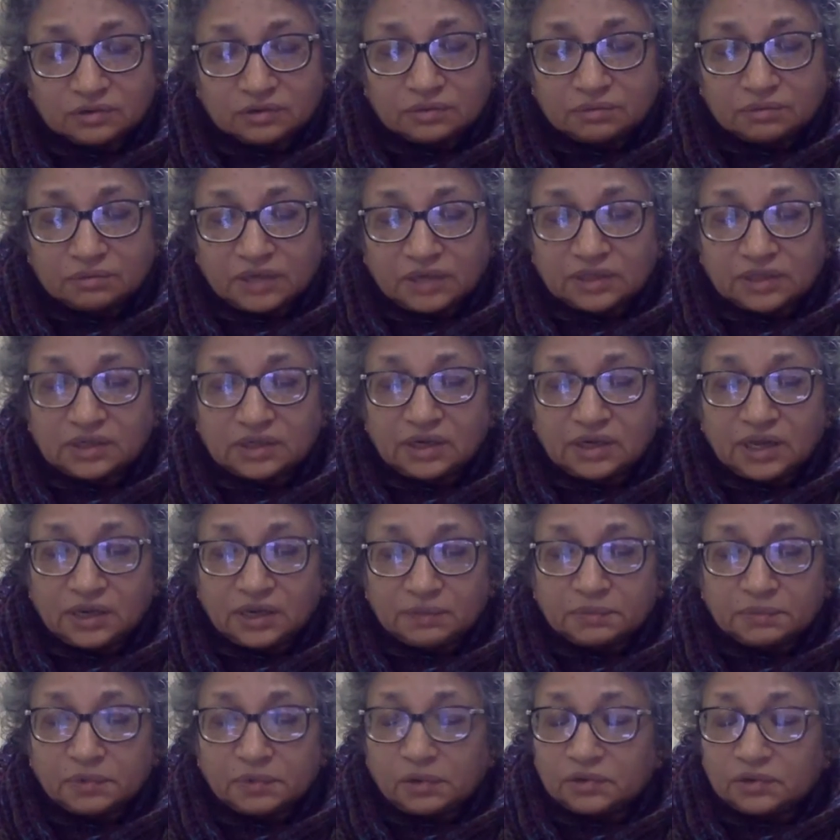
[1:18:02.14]
medical help
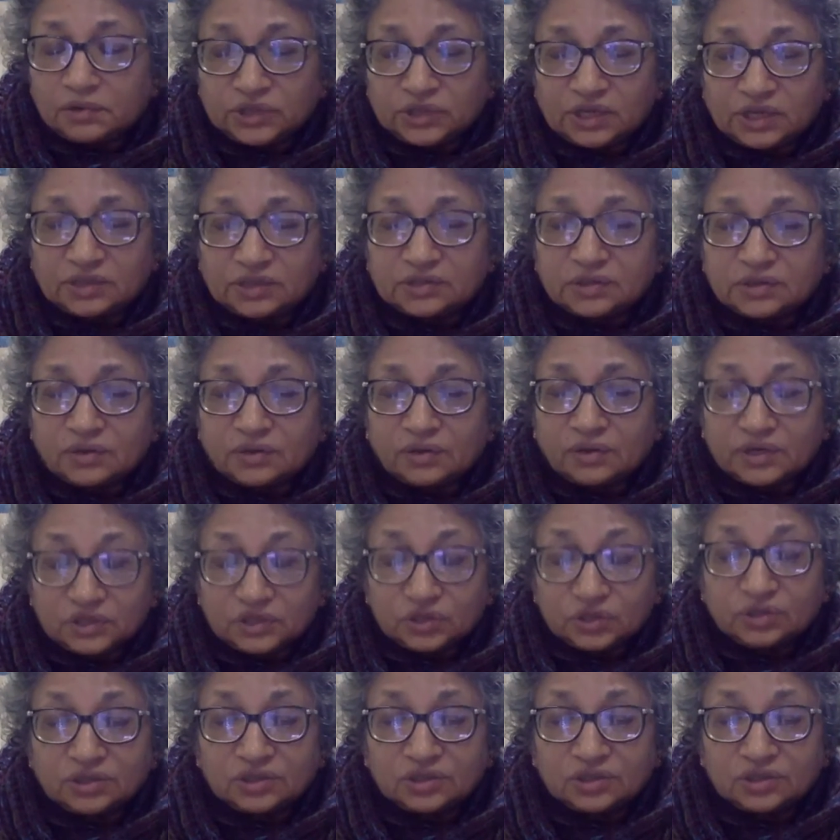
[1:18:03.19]
or shelter or
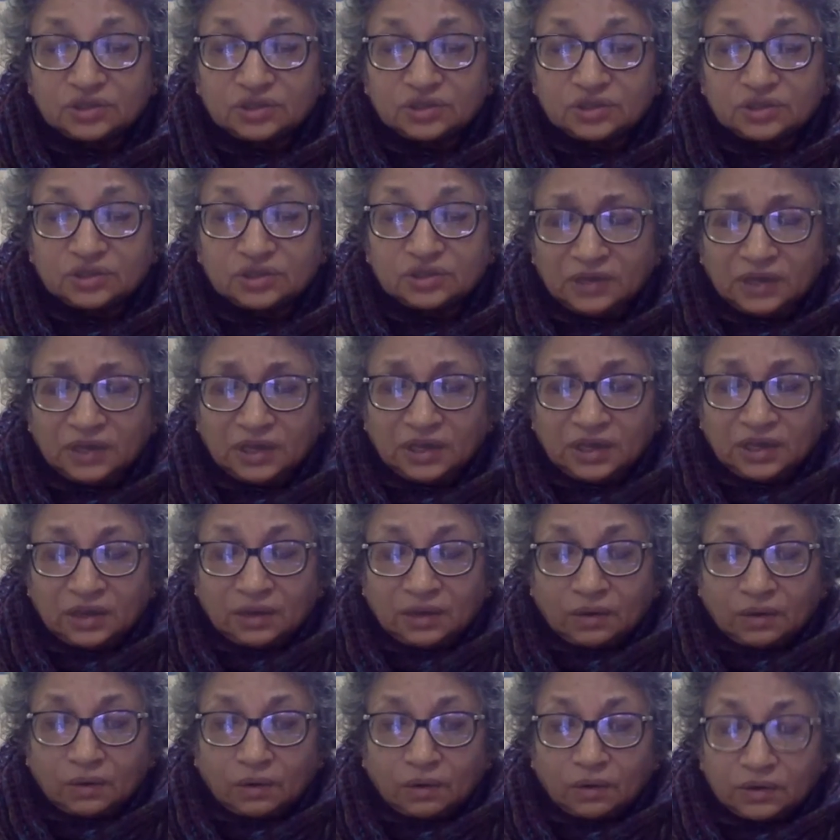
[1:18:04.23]
education,
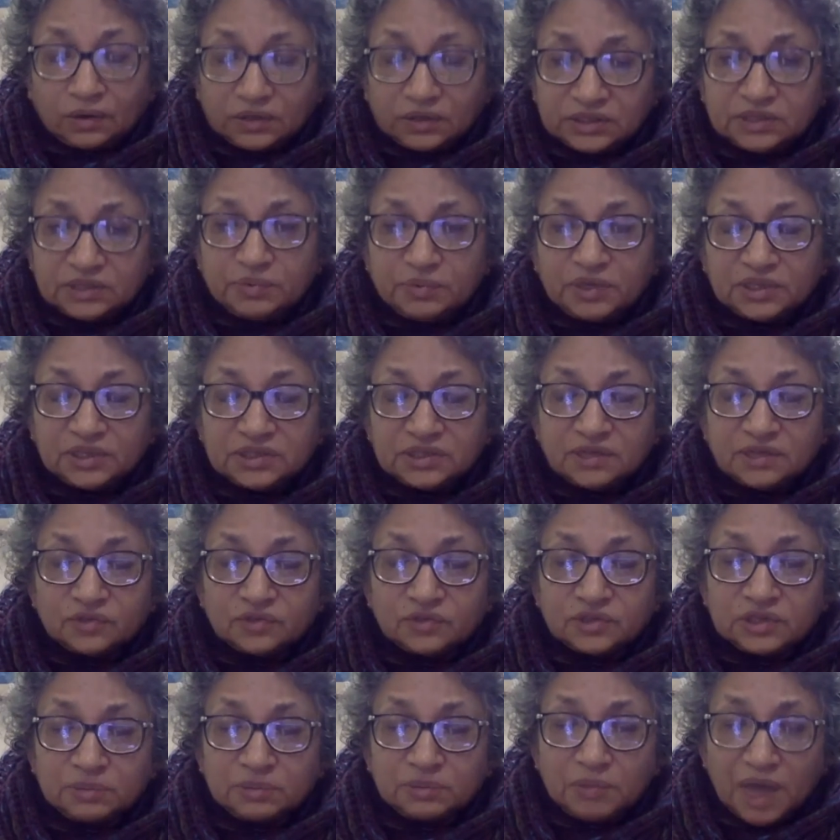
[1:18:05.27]
all the debates have to
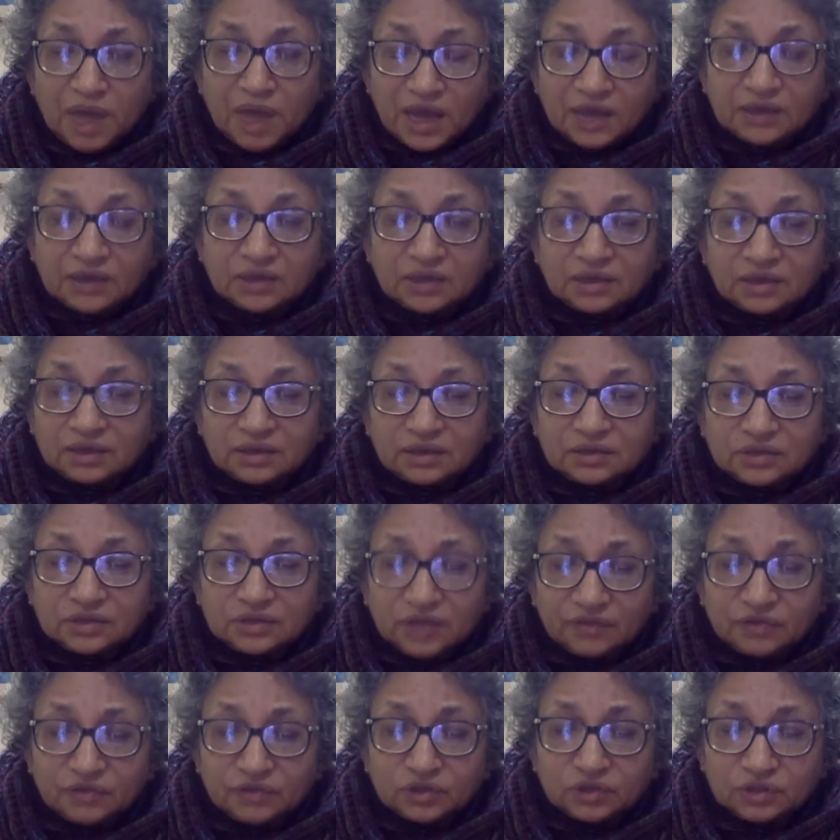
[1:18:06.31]

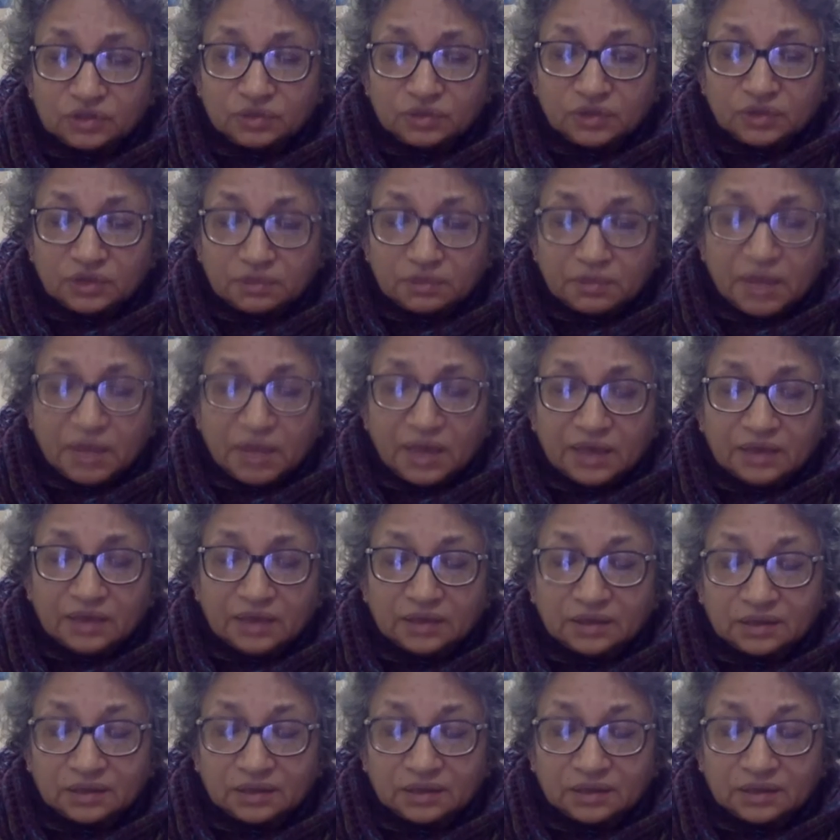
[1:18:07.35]
rework back.